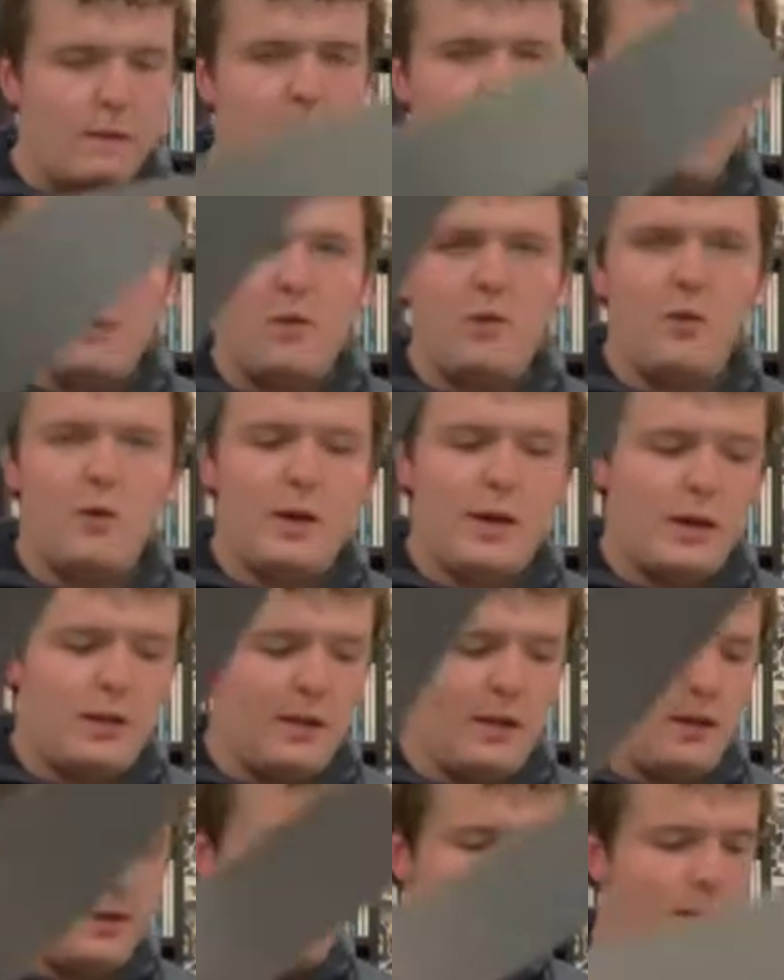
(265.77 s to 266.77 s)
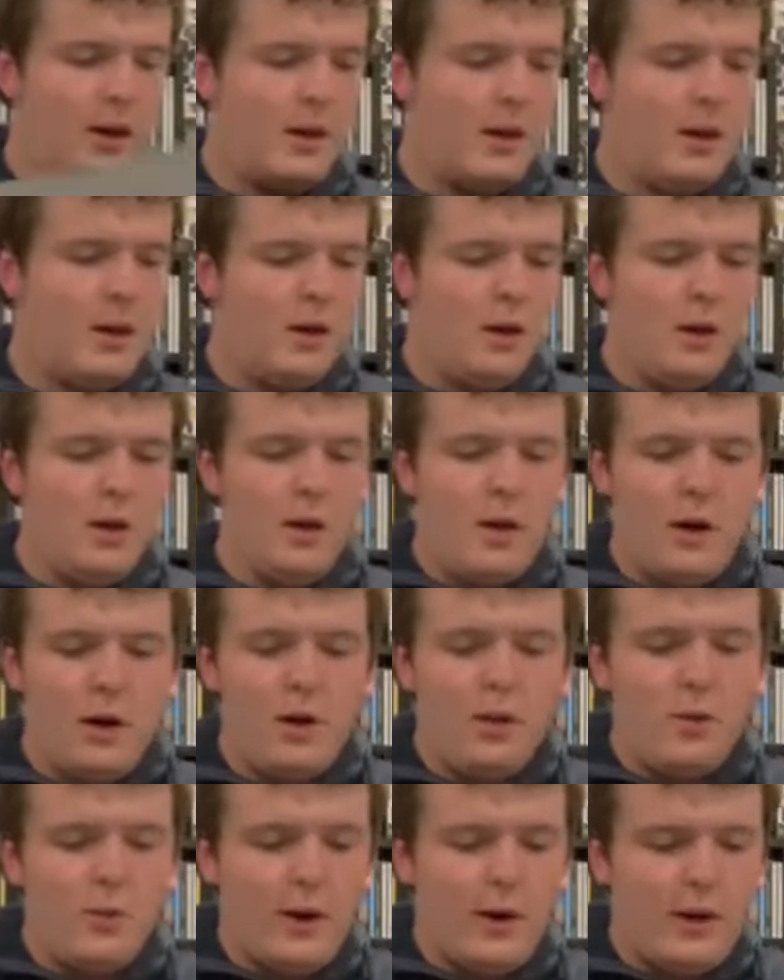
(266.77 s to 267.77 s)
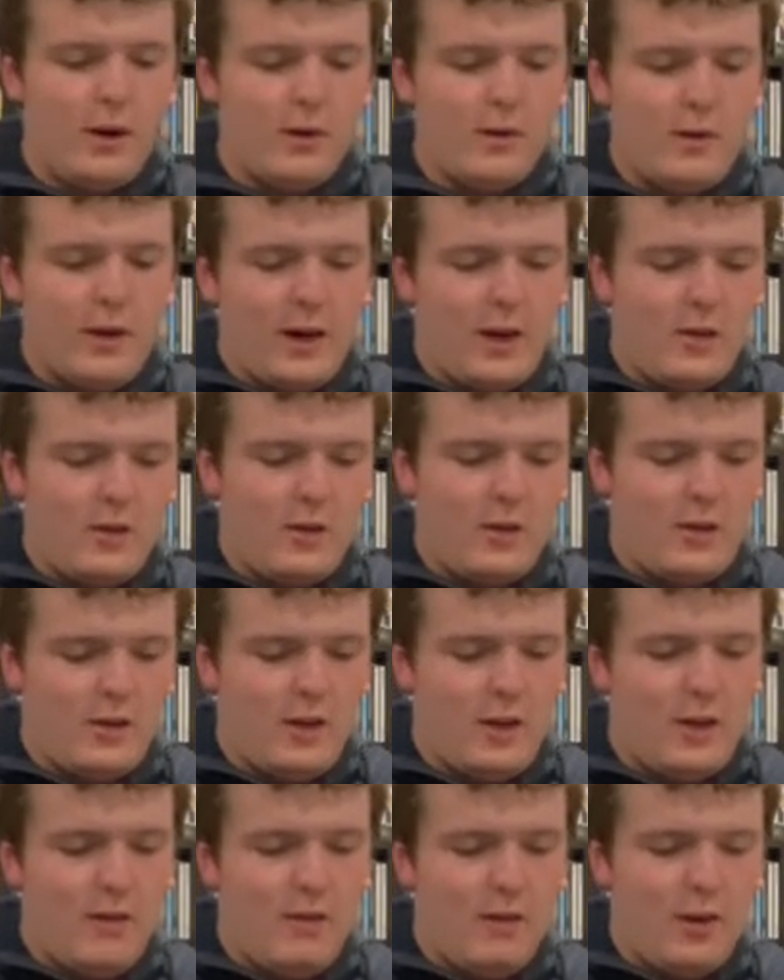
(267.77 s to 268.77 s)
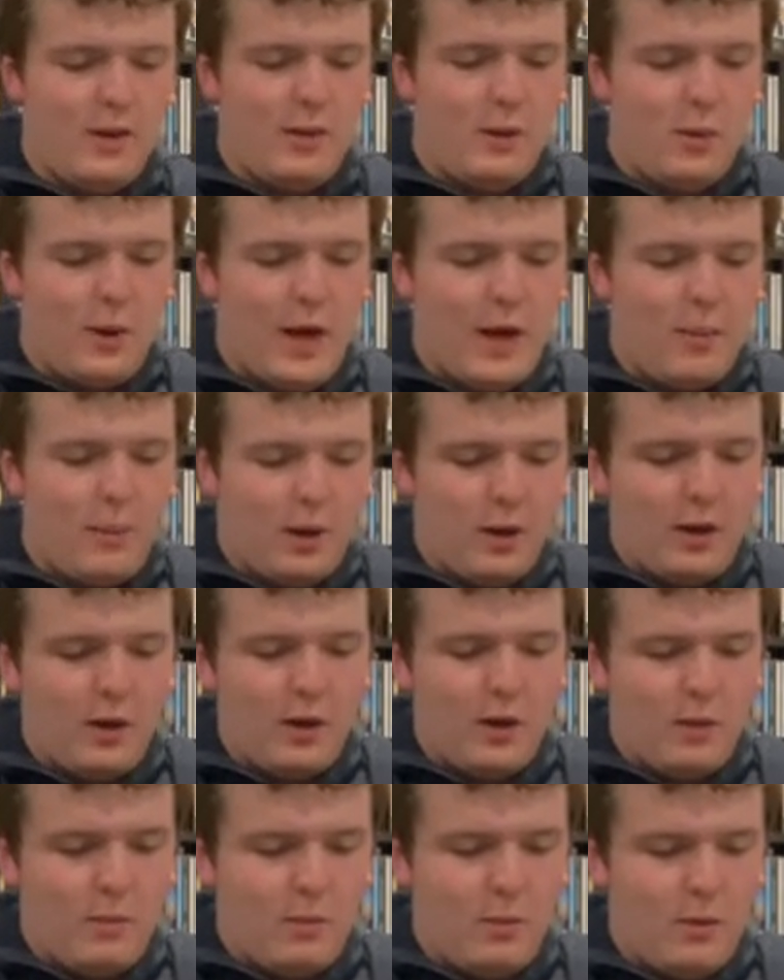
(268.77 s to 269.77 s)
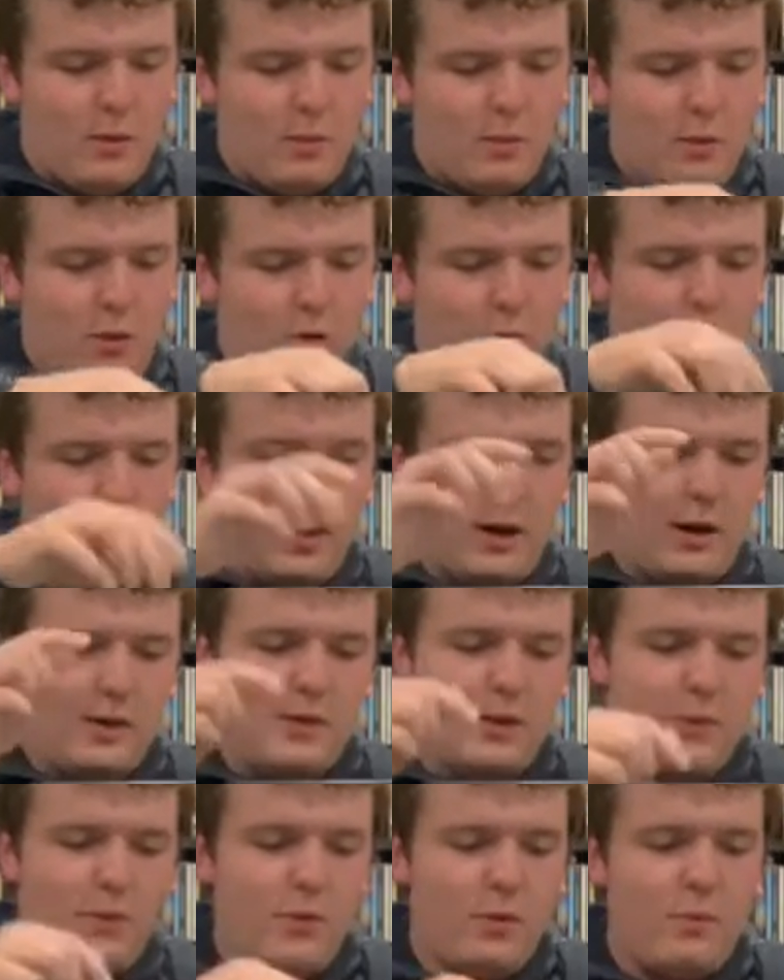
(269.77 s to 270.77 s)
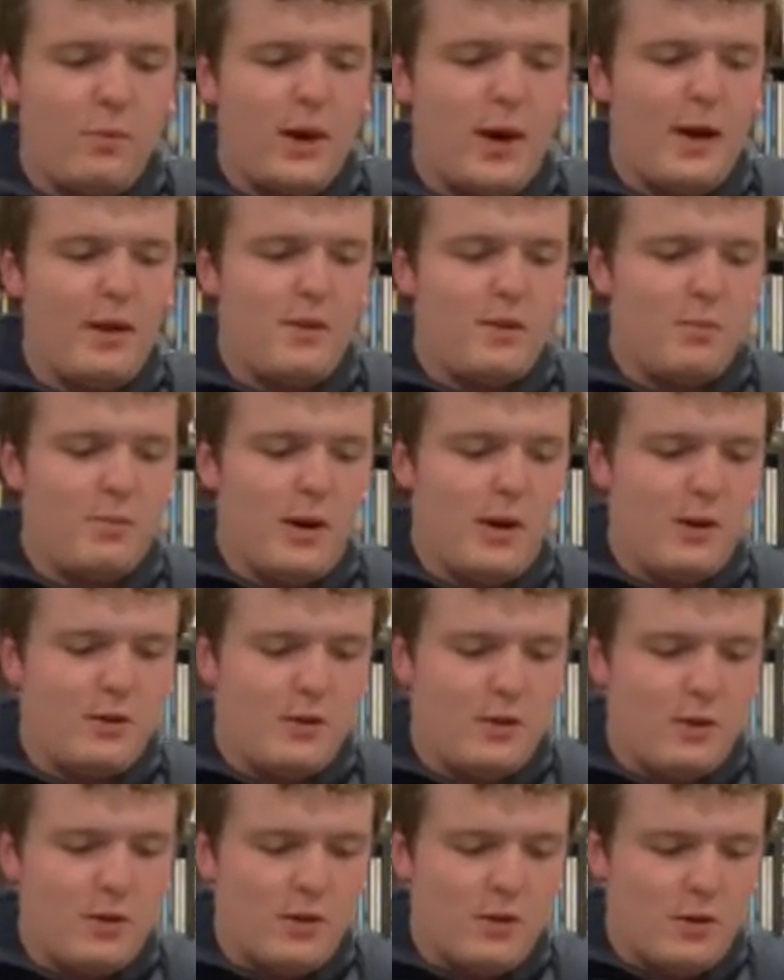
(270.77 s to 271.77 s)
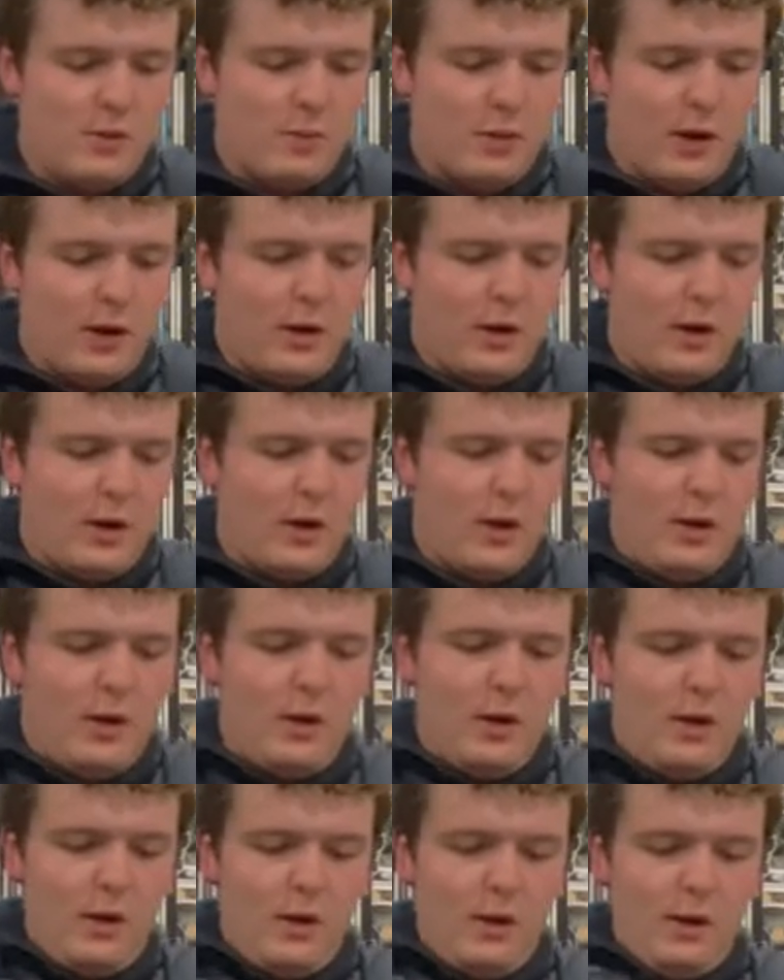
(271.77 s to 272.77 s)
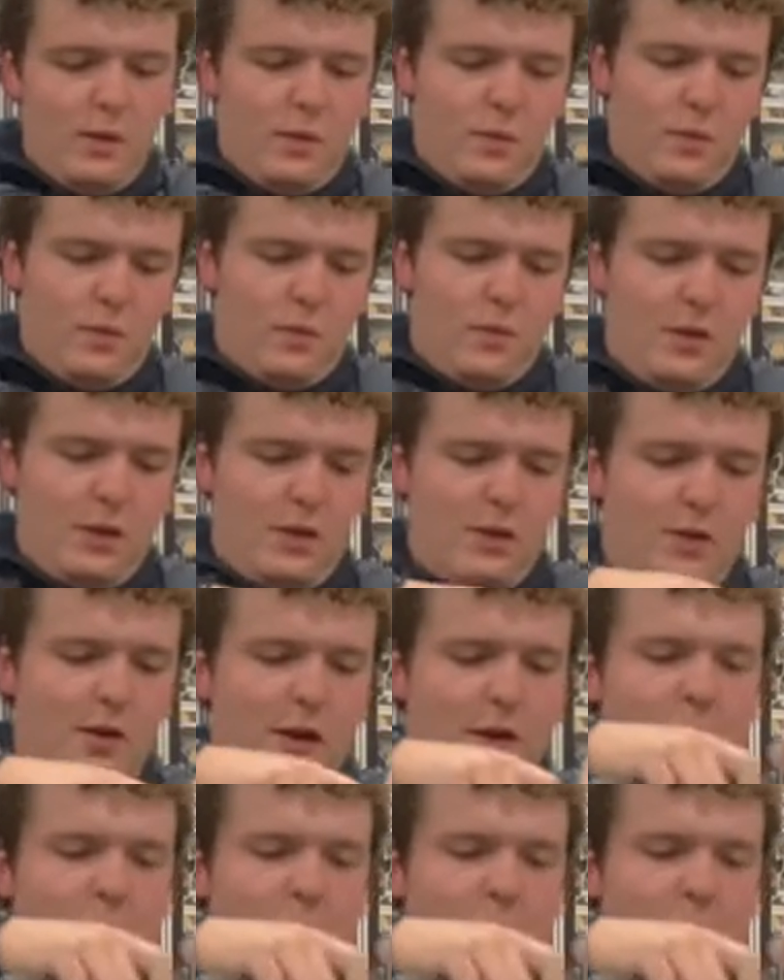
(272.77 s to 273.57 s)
Still got this thing. All the records actually still have like the wrapping on them for the most part, except for past masters, but this stuff,